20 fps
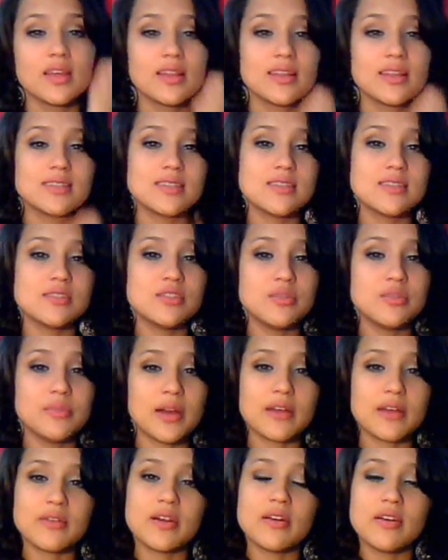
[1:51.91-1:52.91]
this is a new
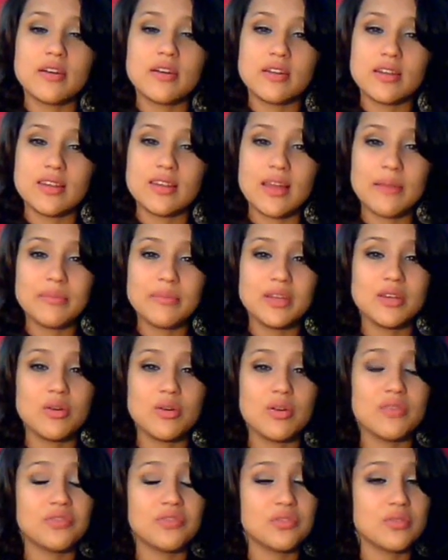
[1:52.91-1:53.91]
background. Let me
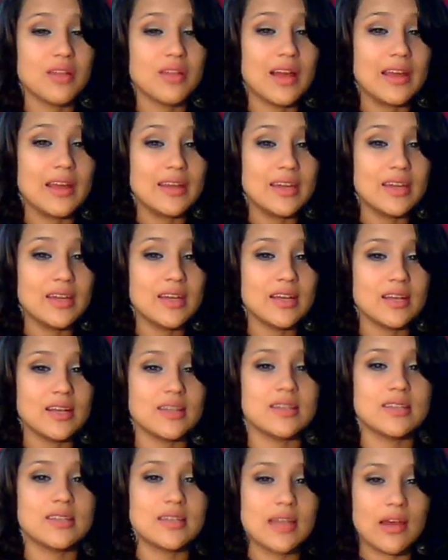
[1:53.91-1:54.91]
know if you like it
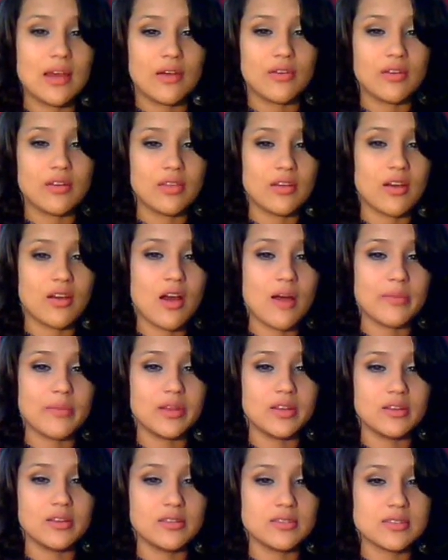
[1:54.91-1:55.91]
down in the
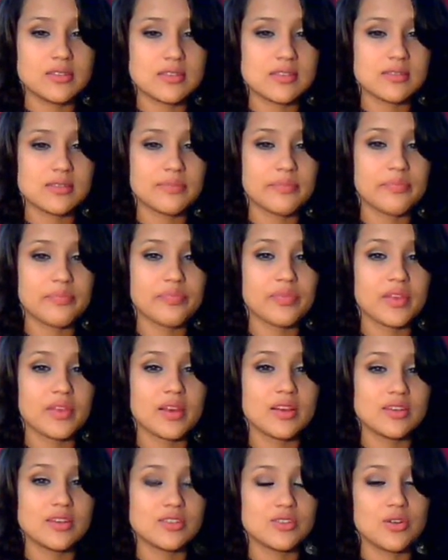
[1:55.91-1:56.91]
comments.
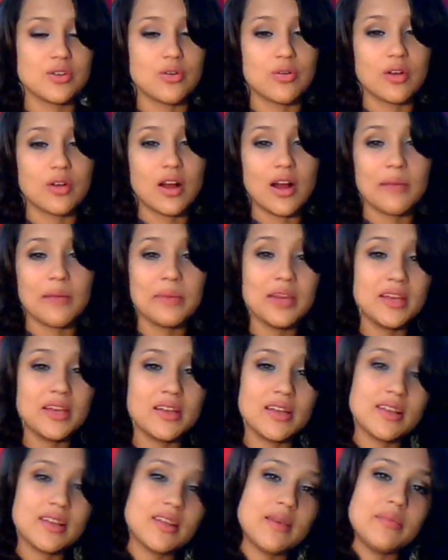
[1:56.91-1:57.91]
So
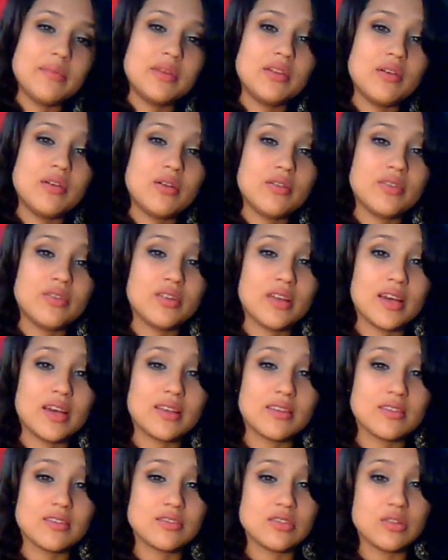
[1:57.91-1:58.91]
comment and let me know if you
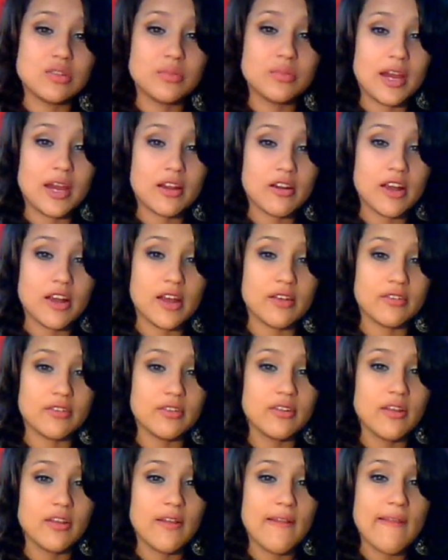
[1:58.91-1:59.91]
like this new background,
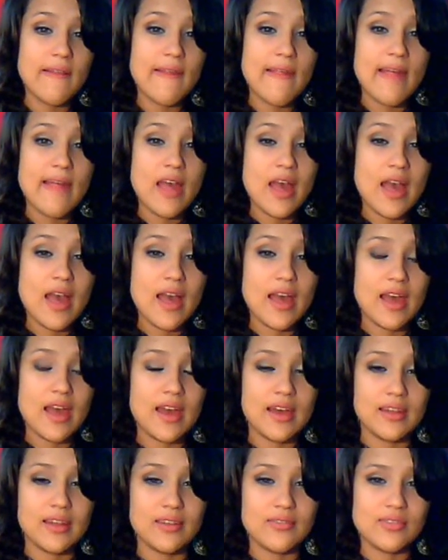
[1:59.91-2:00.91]

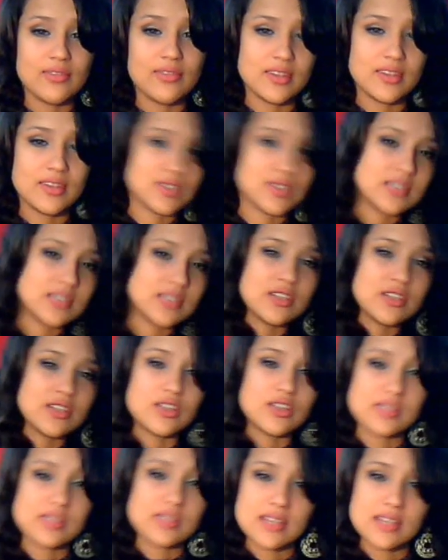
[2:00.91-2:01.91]
and if this is a
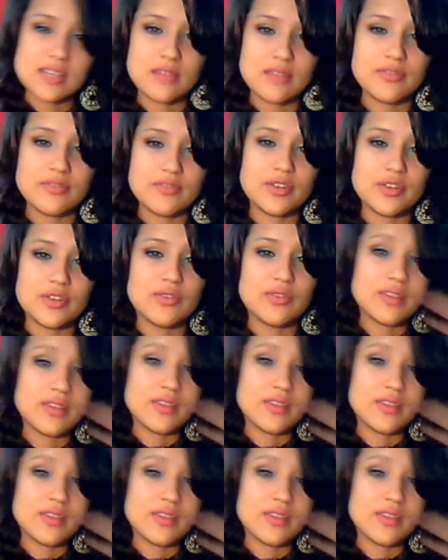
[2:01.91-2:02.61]
good setup for you, if the